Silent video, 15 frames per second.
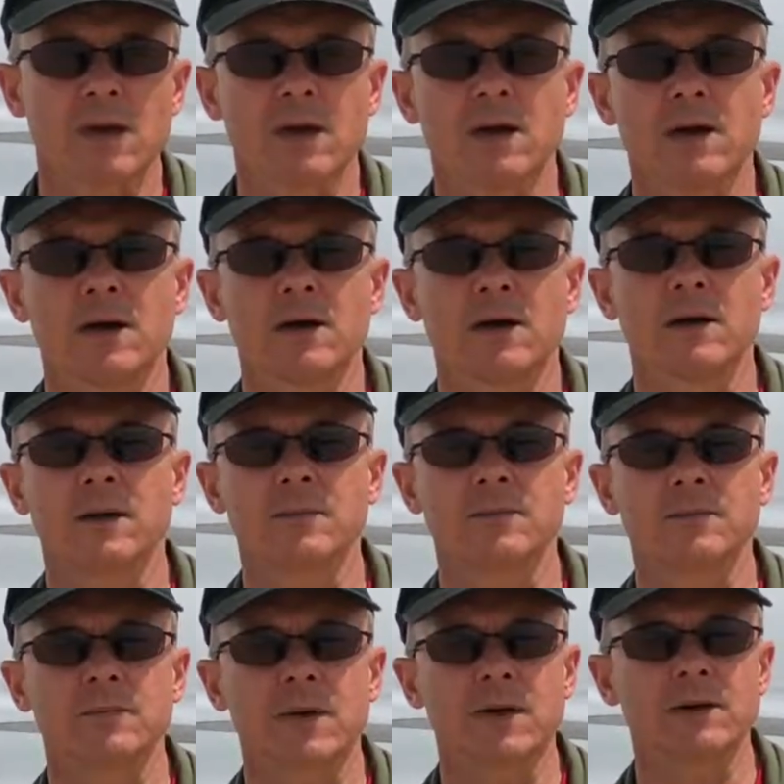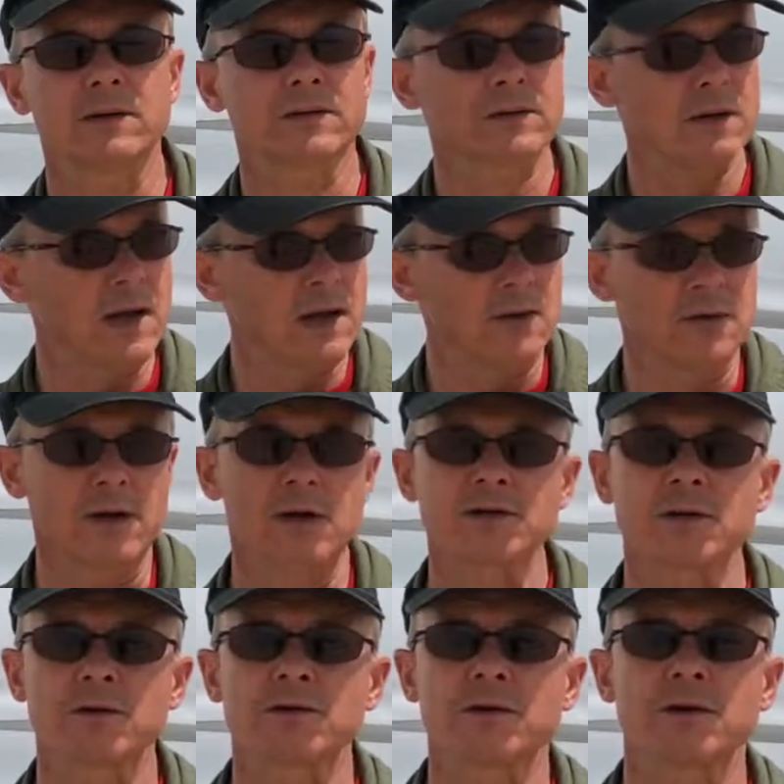I'm out on the air
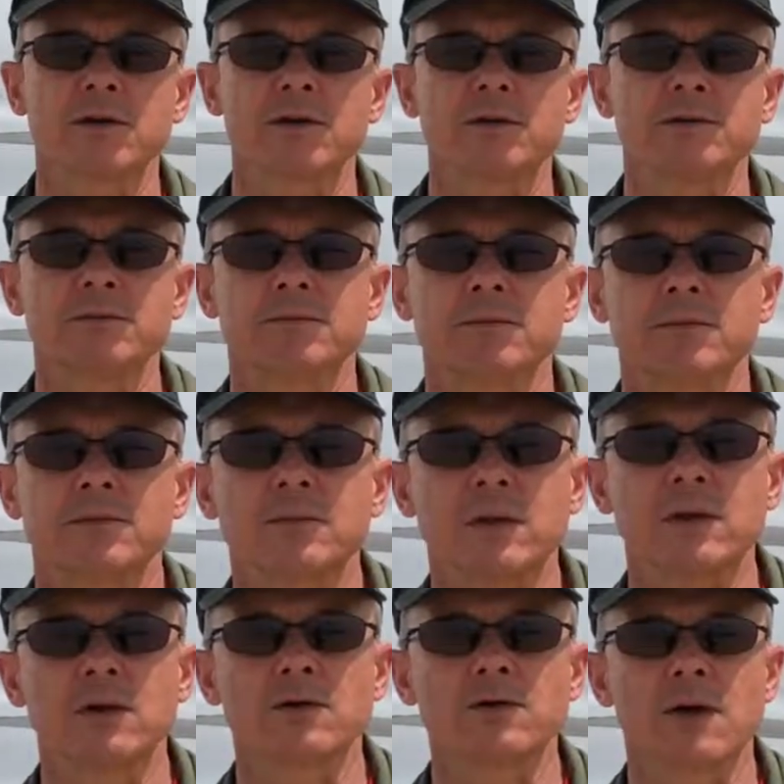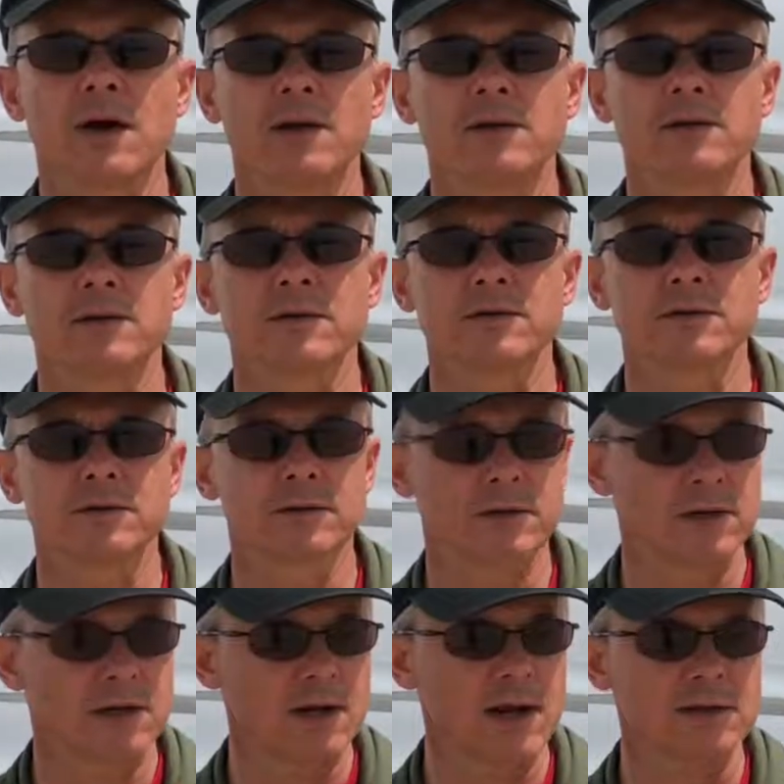show circuit, trying to
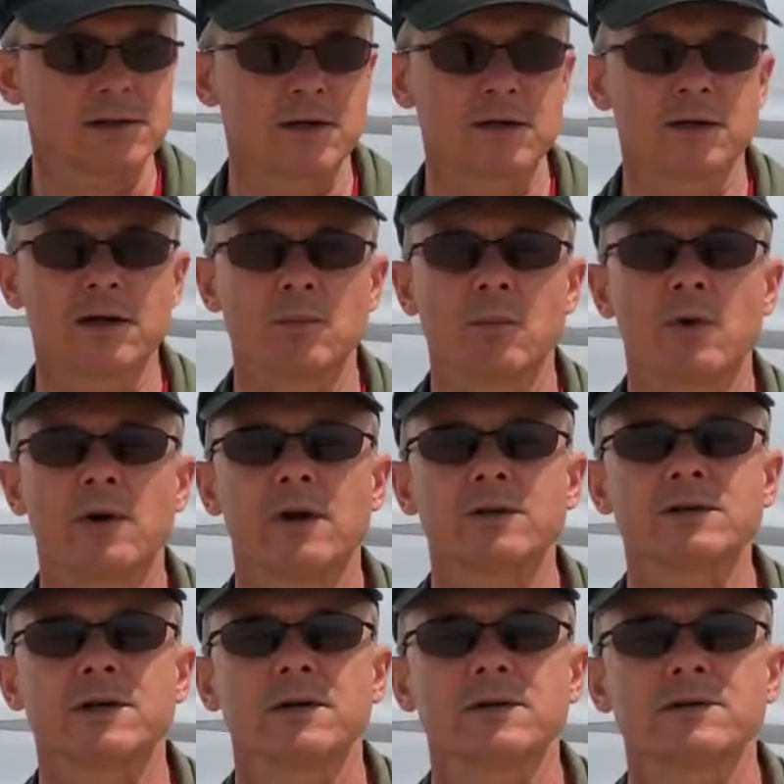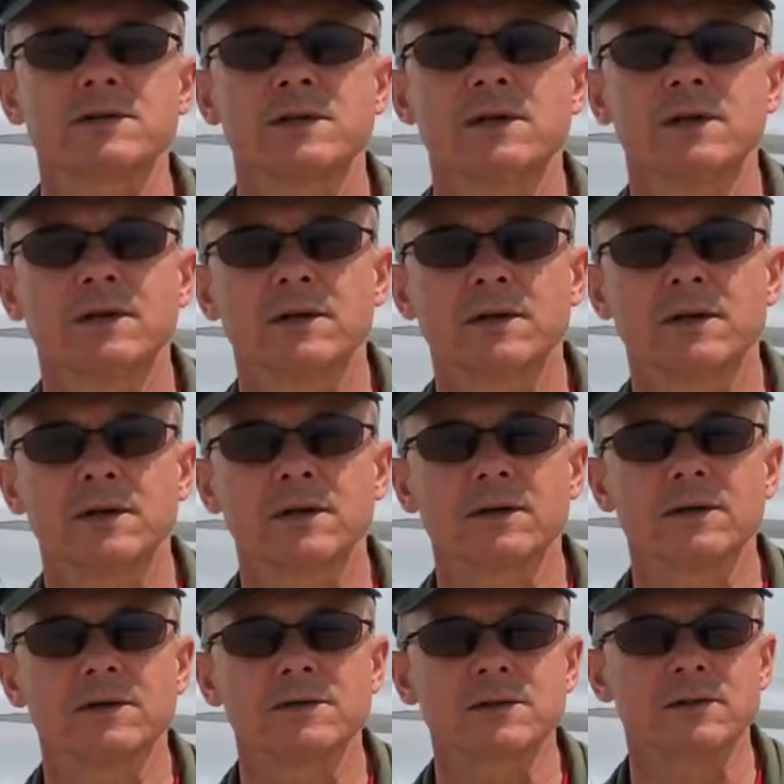get out there and get more air shows.
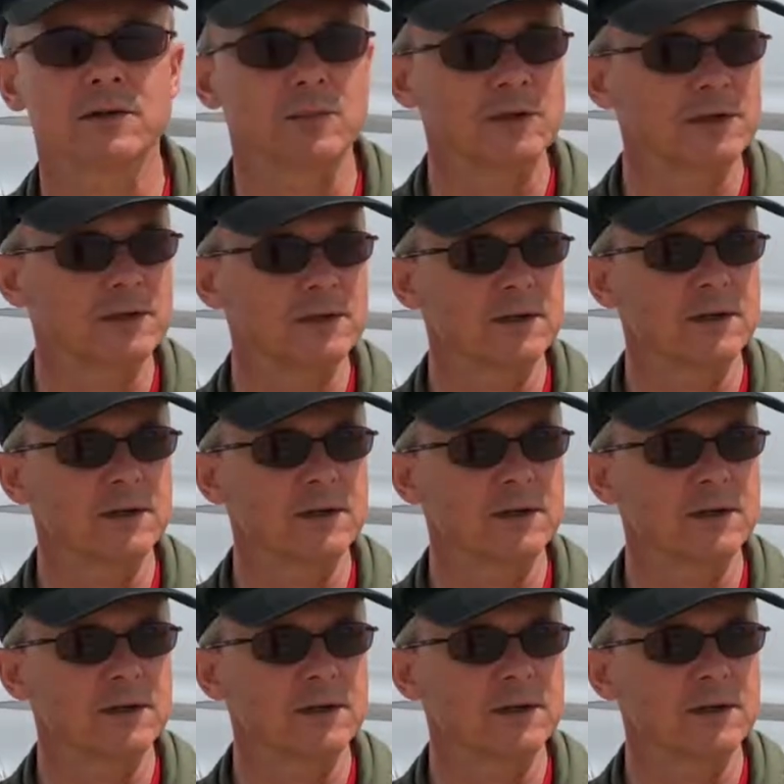It's a little bit